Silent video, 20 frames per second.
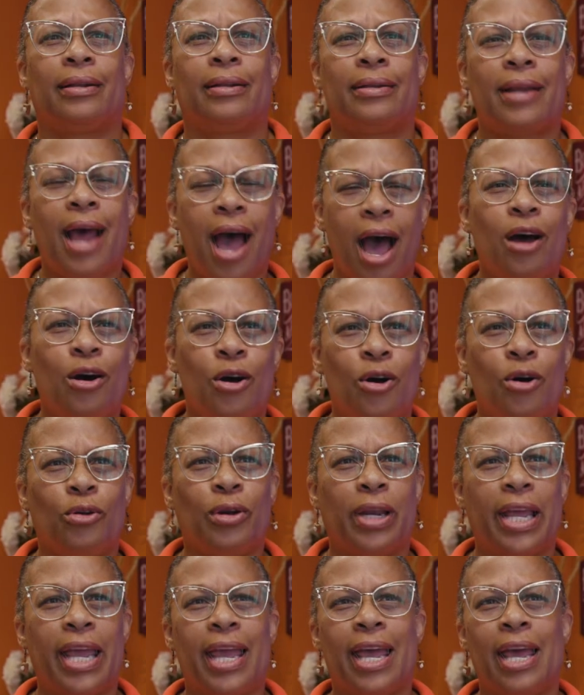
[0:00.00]
Not
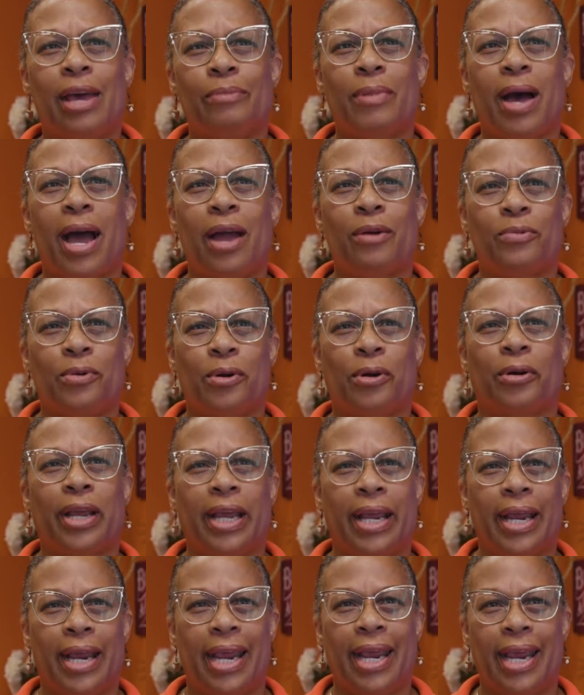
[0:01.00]
only am I
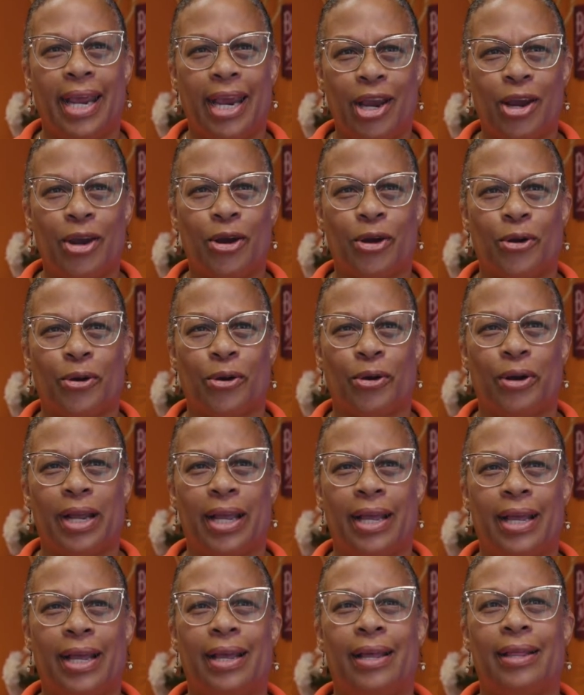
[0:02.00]
working here
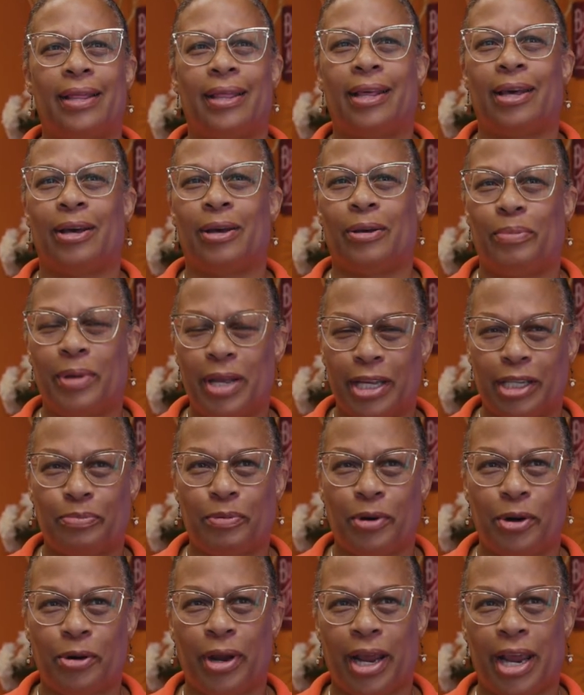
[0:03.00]
in the
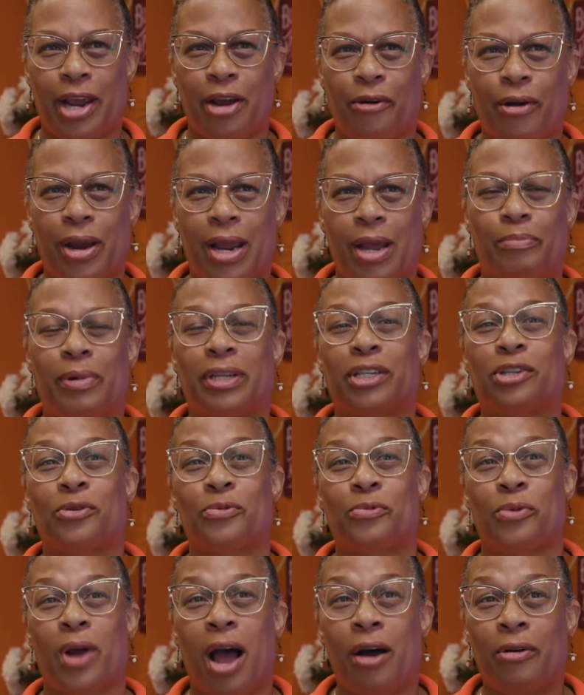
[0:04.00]
Pittsburgh area, but
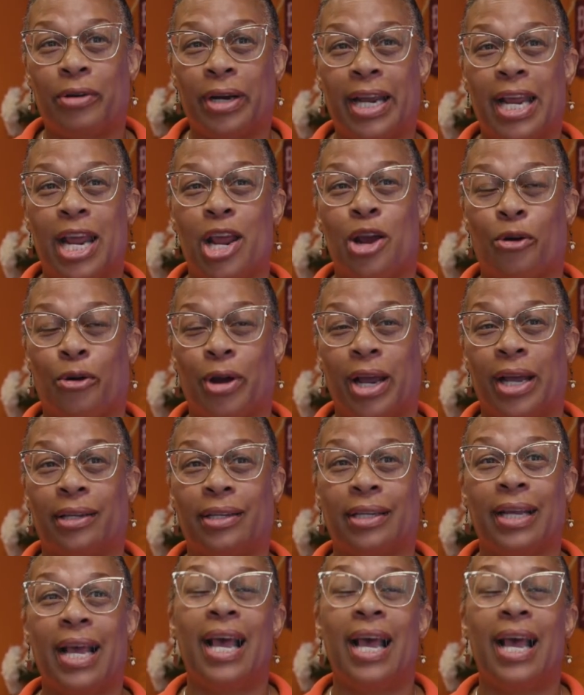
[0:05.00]
surrounding areas,